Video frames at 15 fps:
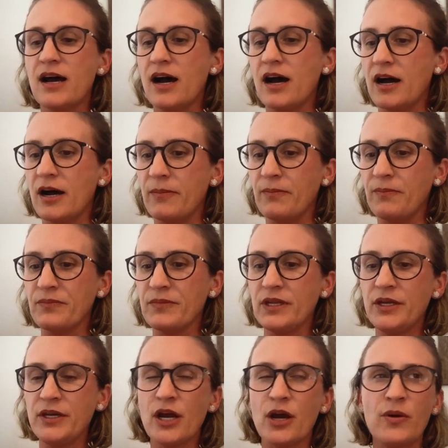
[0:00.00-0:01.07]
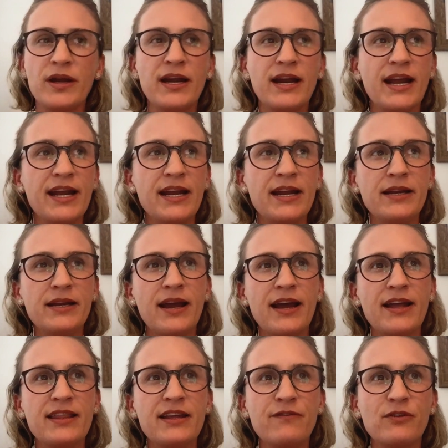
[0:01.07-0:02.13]
And
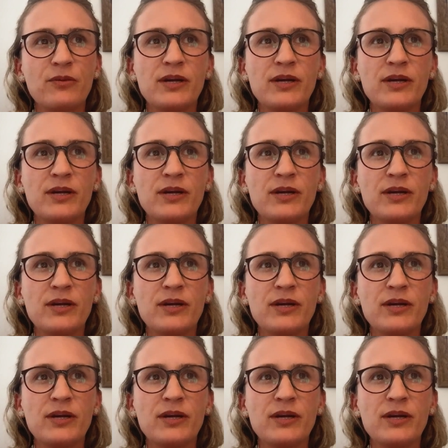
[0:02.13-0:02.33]
I think for